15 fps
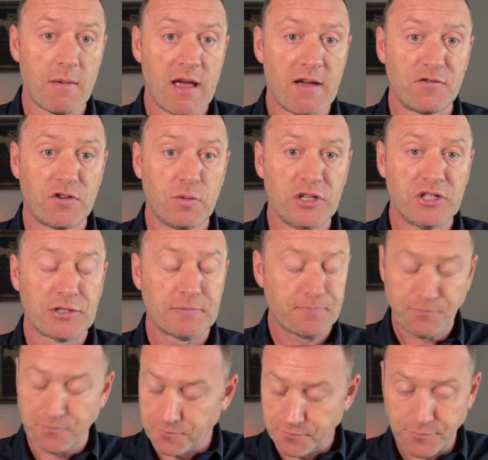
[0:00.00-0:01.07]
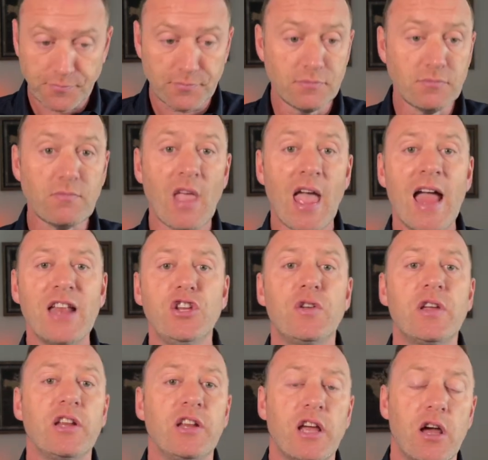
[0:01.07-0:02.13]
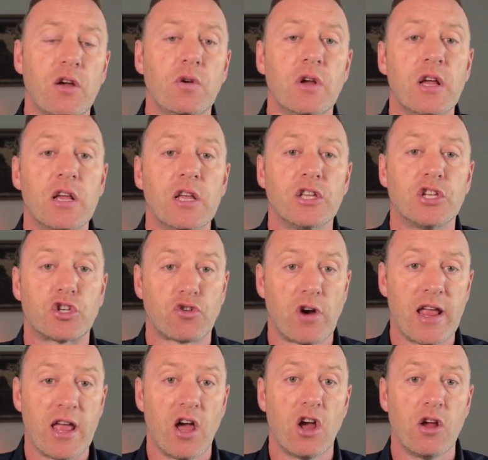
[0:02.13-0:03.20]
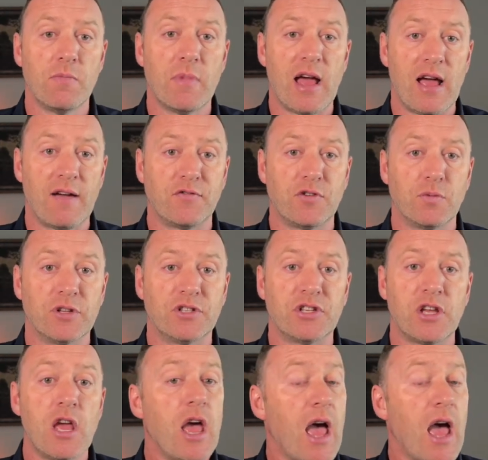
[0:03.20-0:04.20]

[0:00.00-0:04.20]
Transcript: afterwards, and you can go straight home afterwards.